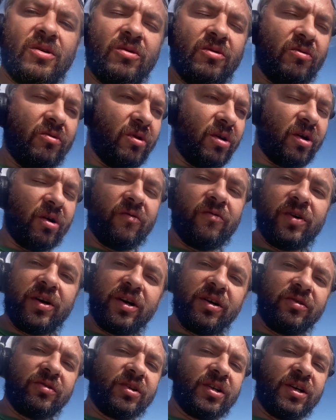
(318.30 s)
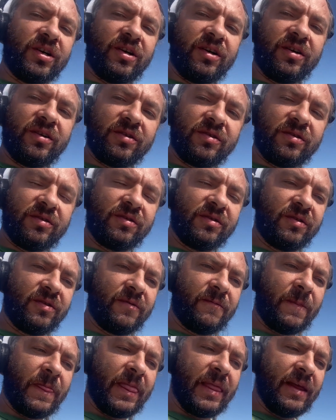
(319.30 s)
wherever you turn,
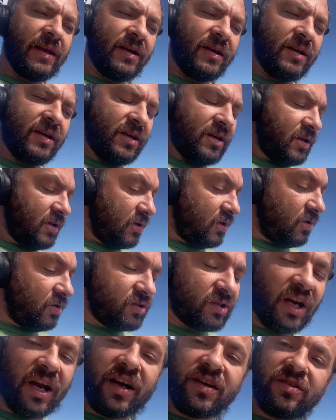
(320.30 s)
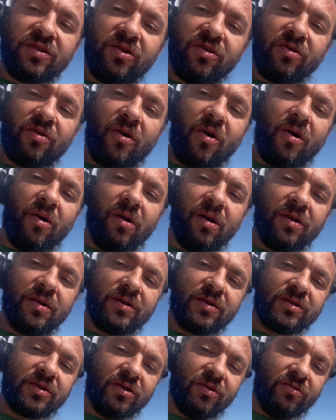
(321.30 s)
your tires don't roll.
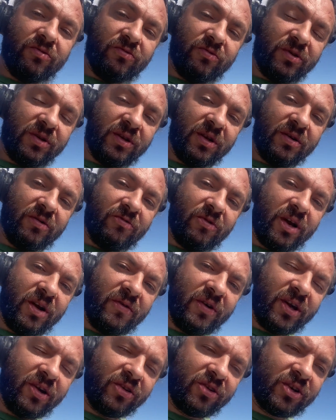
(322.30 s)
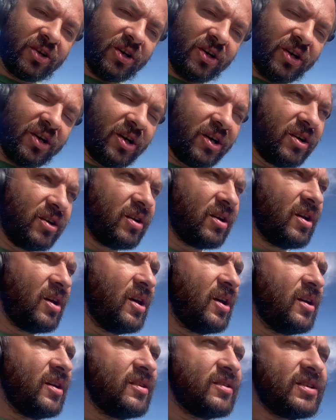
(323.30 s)
So wherever you
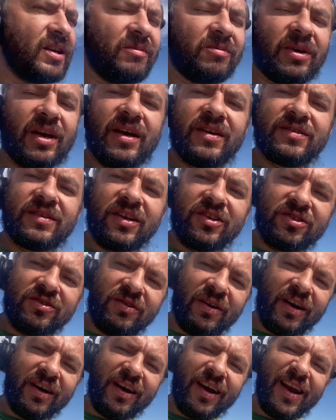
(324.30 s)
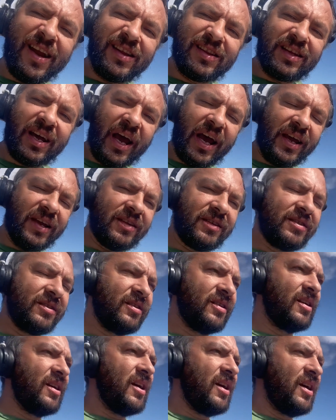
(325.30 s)
turn, some gas stations are really tight,
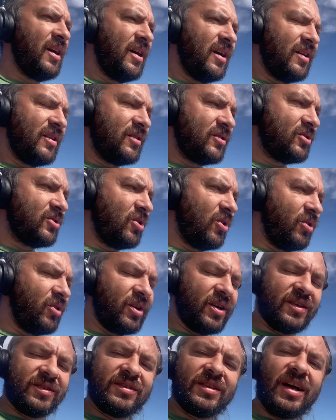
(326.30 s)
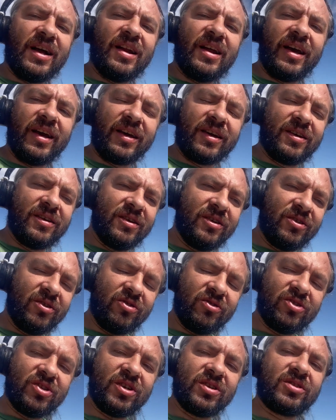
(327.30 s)
so it's not like
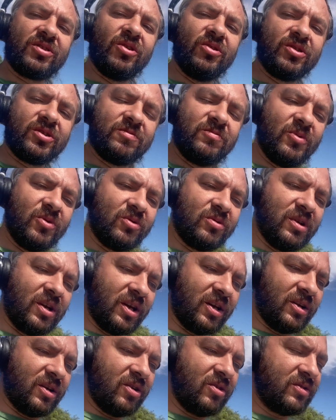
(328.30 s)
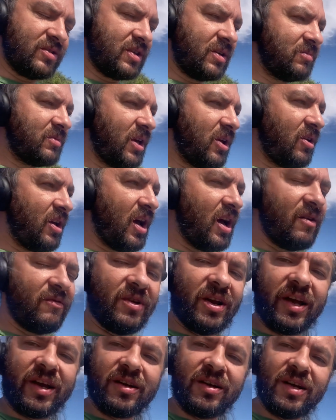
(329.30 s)
you just go smoothly, you know. Sometimes you have
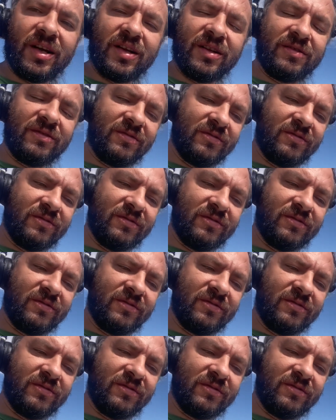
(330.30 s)
like a